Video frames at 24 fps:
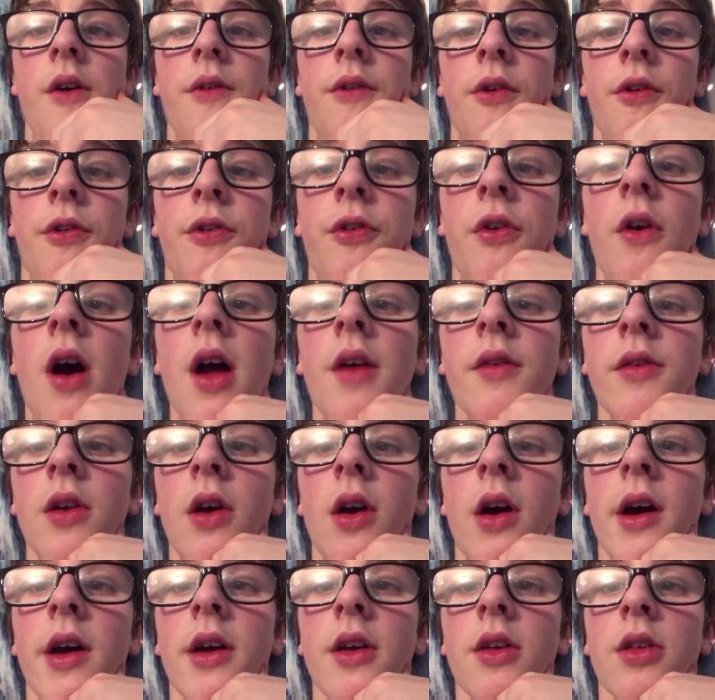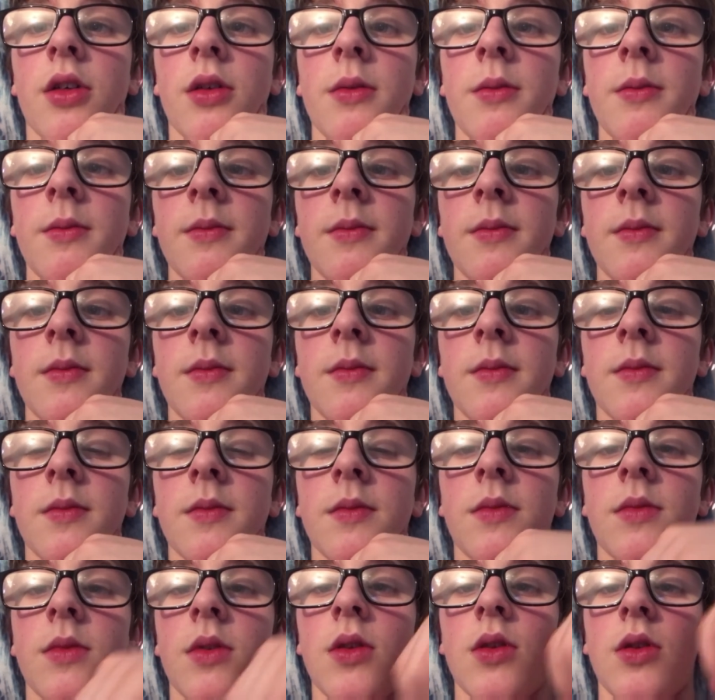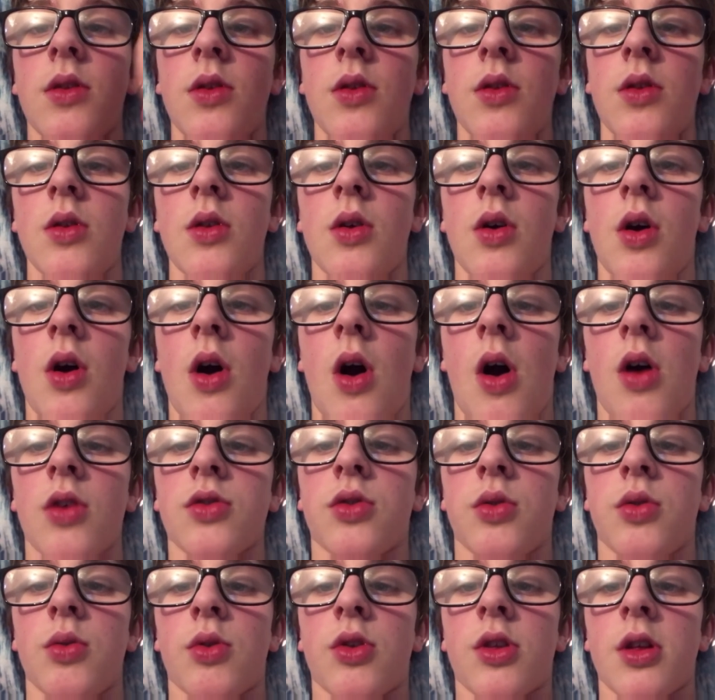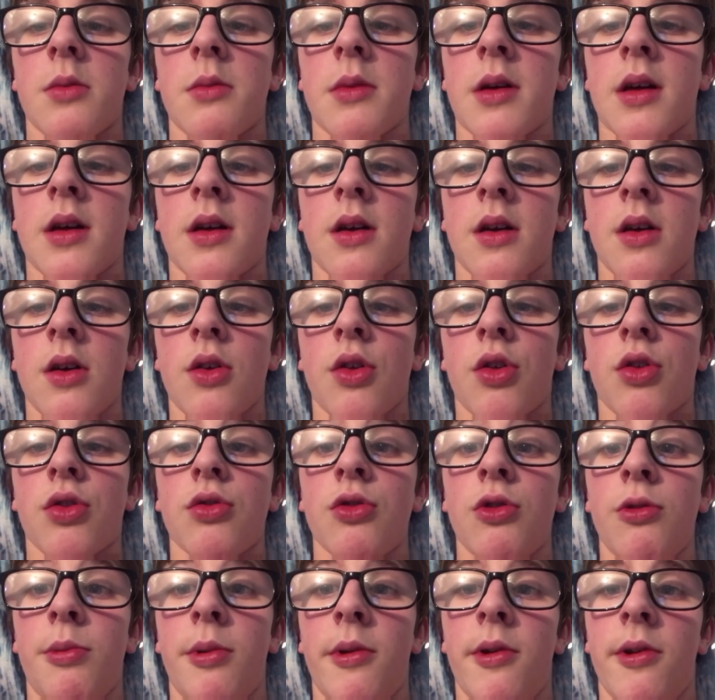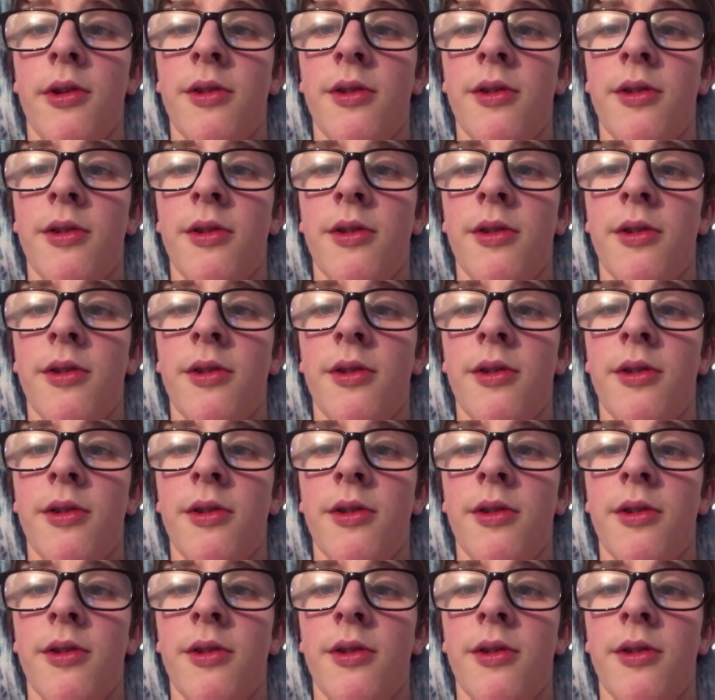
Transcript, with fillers: for five likes, I'll do something stupid.